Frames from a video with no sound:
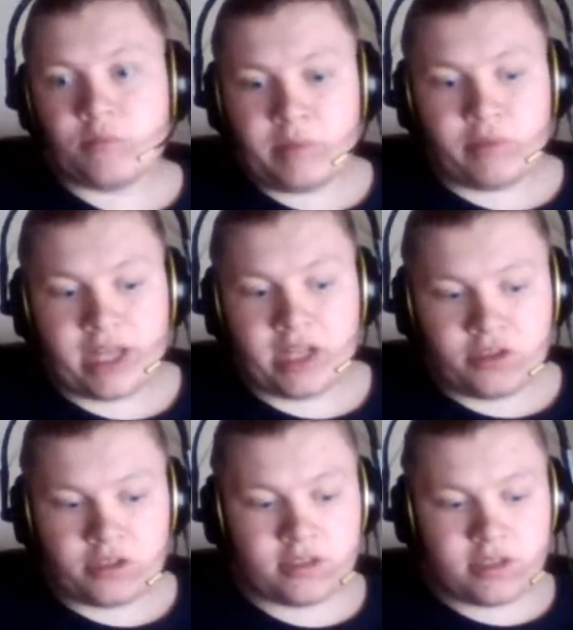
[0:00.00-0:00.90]
so people
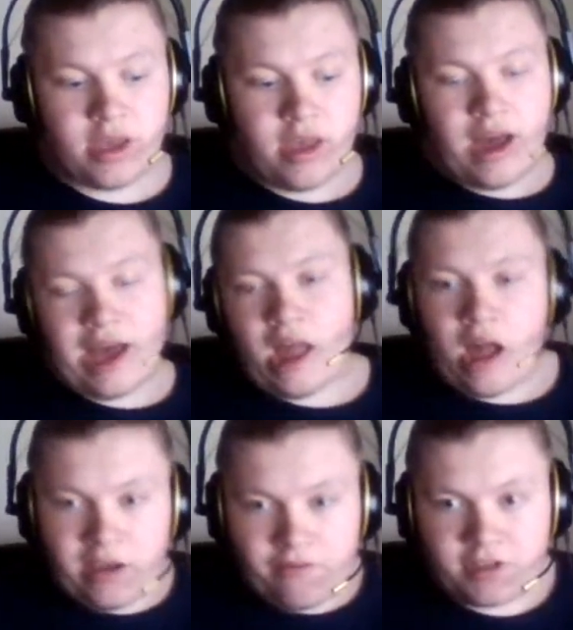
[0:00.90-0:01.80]
can just,
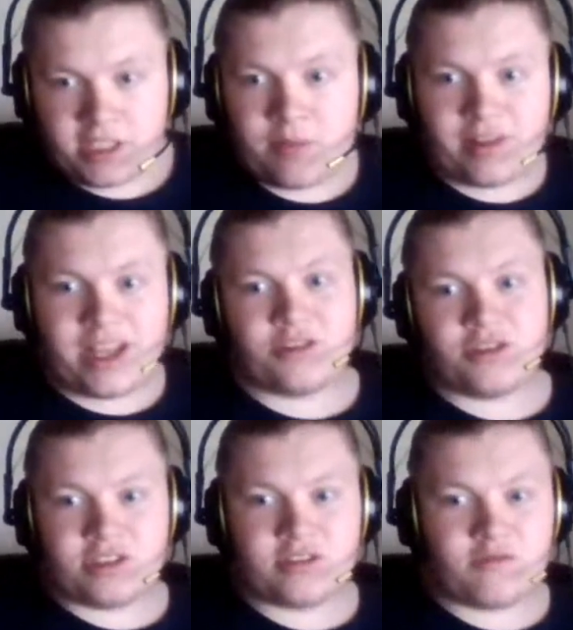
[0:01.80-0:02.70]
I for example,
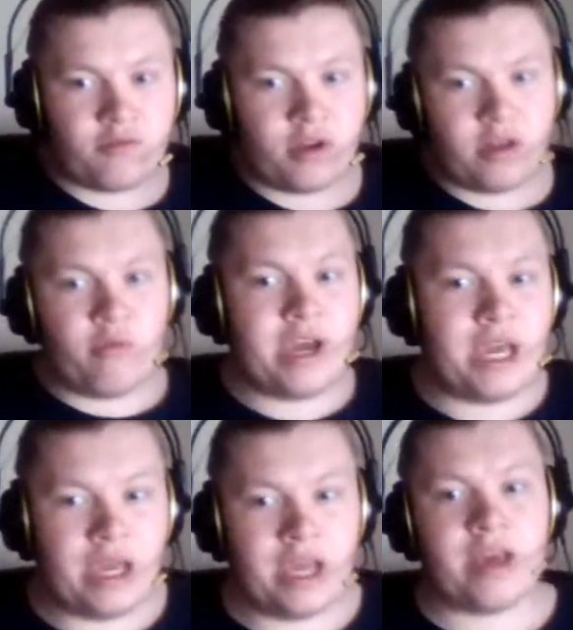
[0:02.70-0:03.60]
can just run
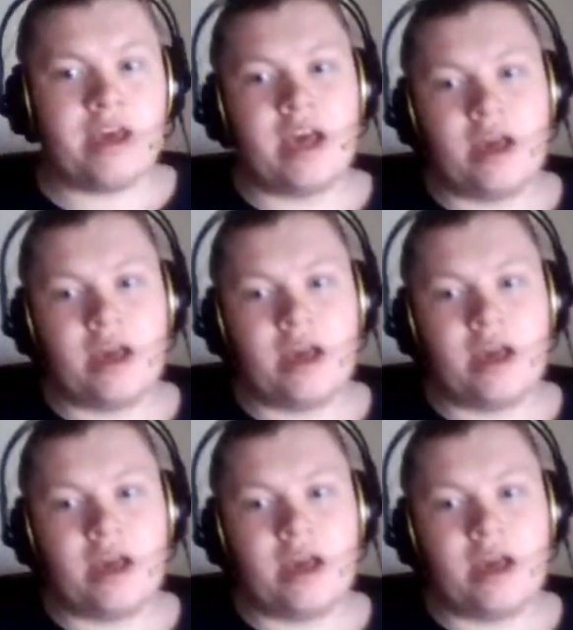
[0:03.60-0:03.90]
away